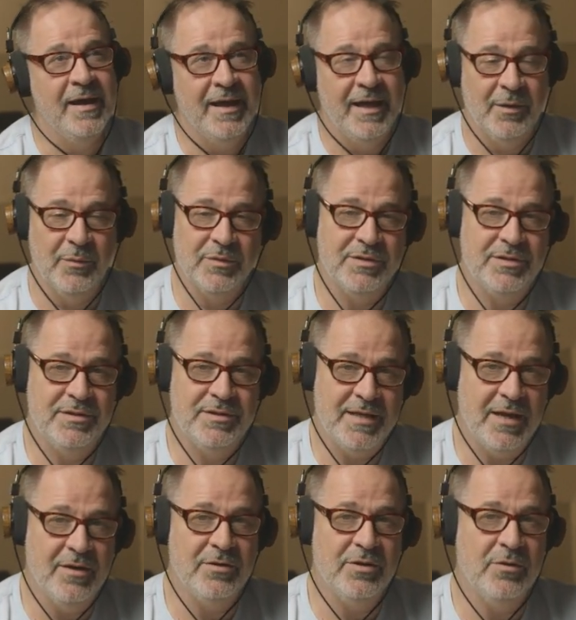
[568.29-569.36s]
It will
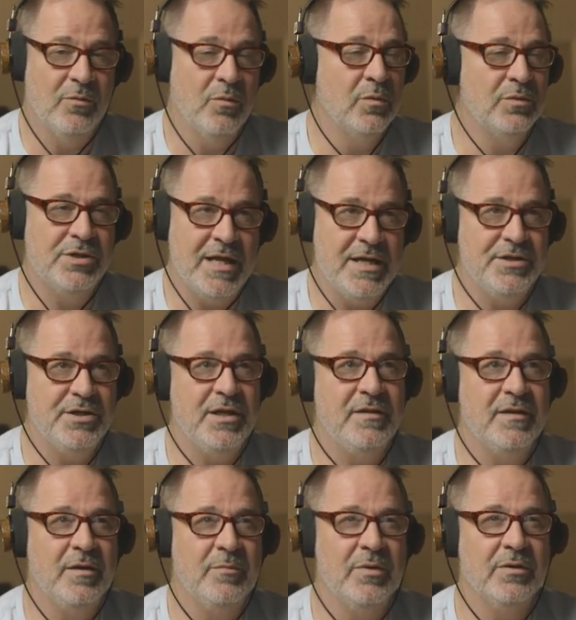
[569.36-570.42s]
tell you, it won't change
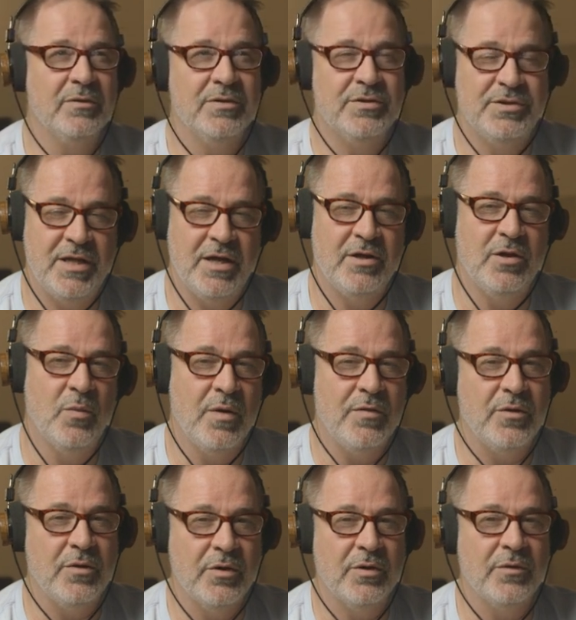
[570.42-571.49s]
anything, but it'll just tell you whether
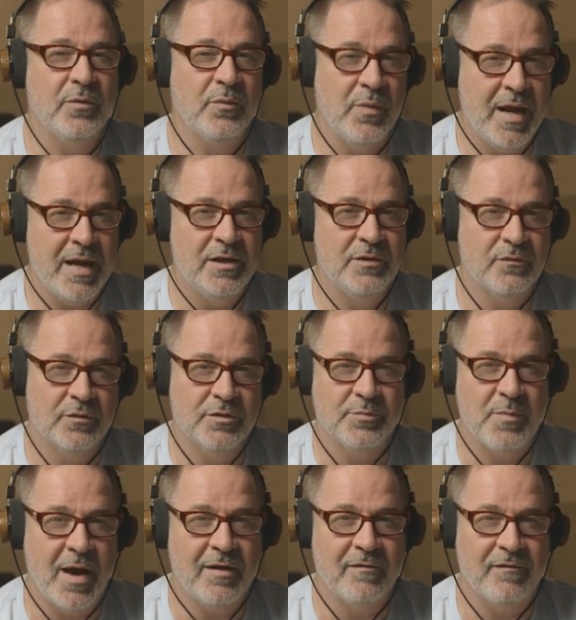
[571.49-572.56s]
you're in the range for
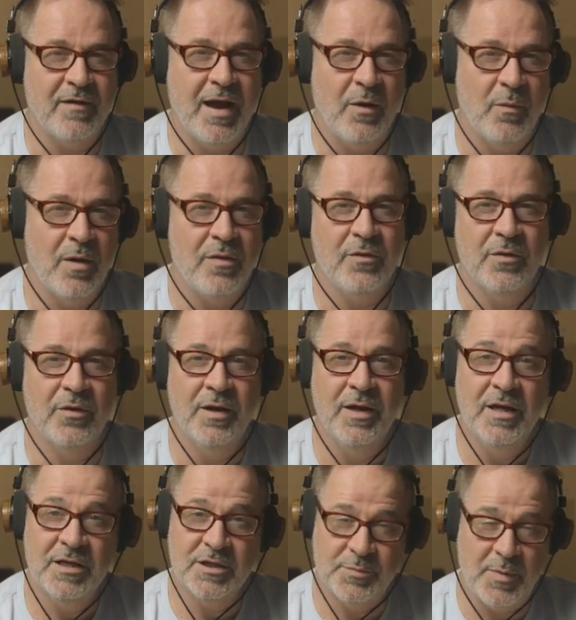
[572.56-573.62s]
Spotify, whether
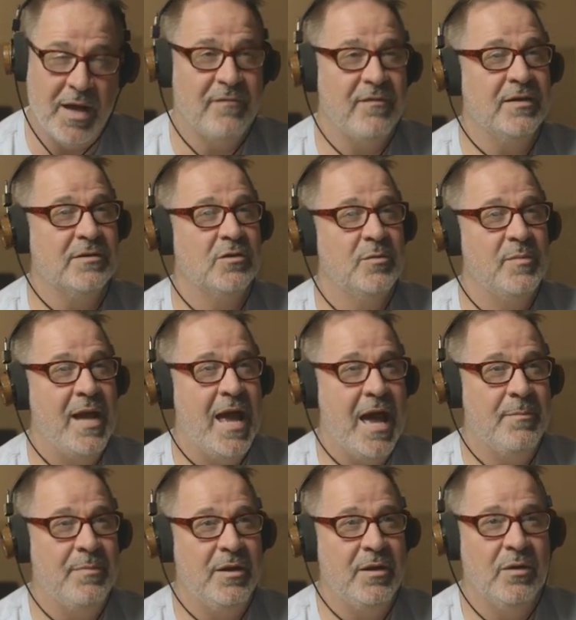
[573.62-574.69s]
Spotify is going to be
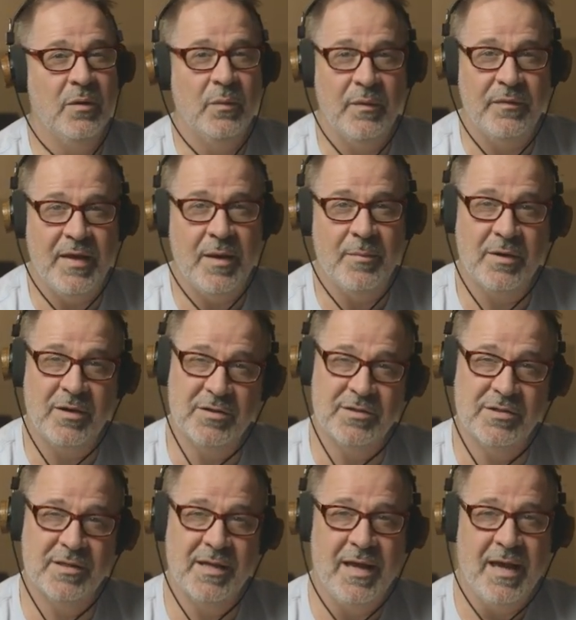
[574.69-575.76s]
happy with that,
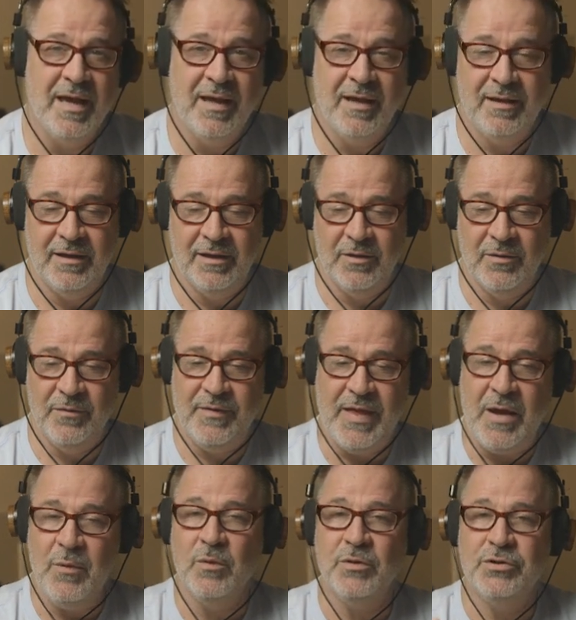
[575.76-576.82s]
because
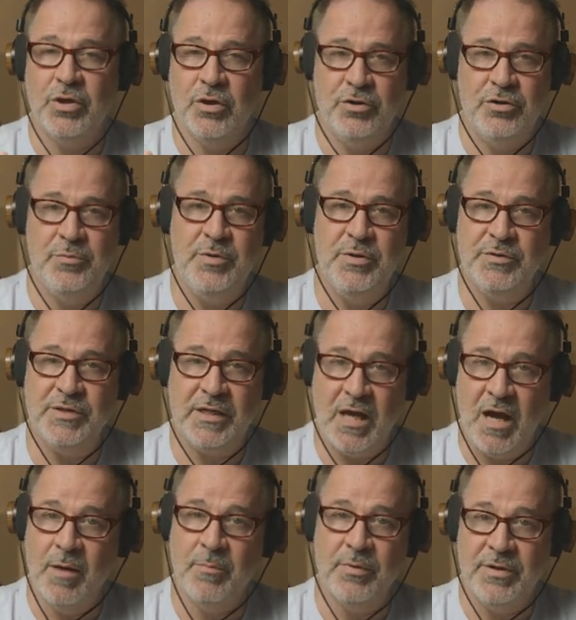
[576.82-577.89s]
they will turn your music
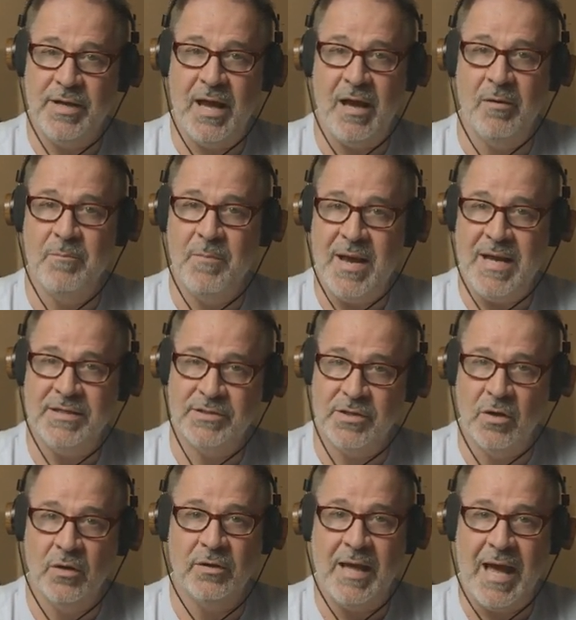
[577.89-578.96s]
up or down based
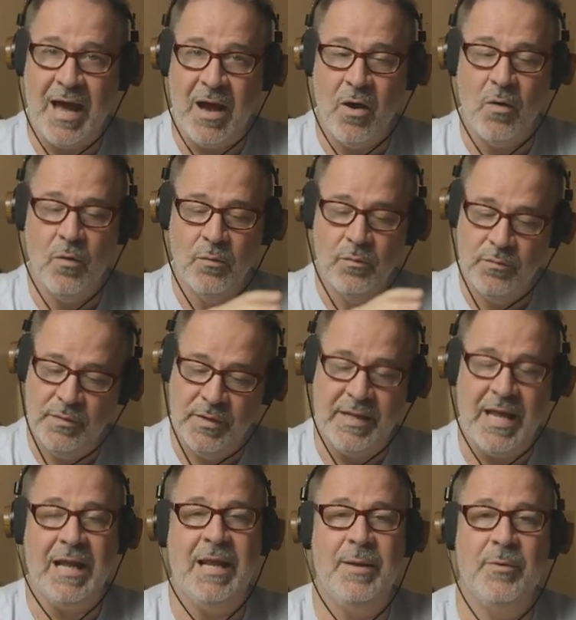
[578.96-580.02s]
on how the
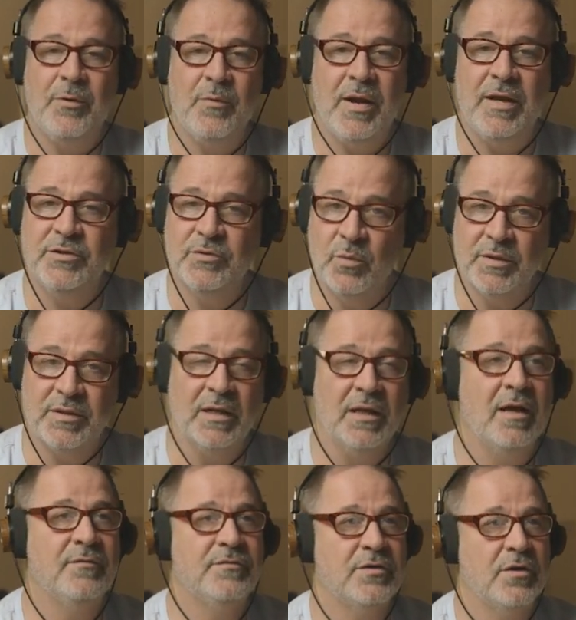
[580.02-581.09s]
dynamic range and what the
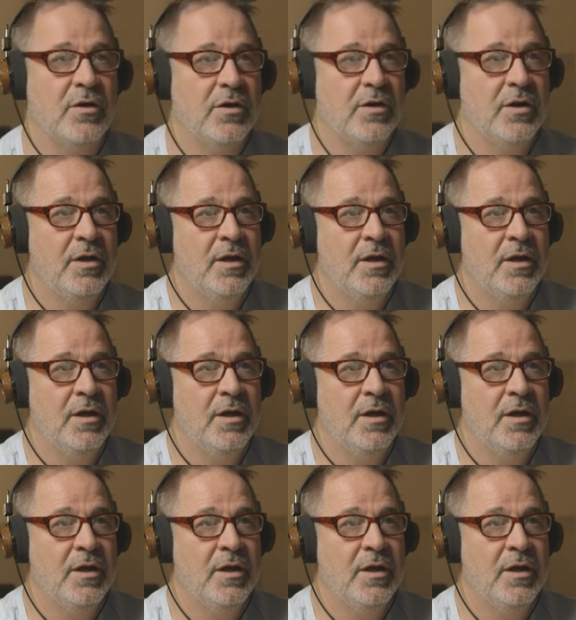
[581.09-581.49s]
LUFS are.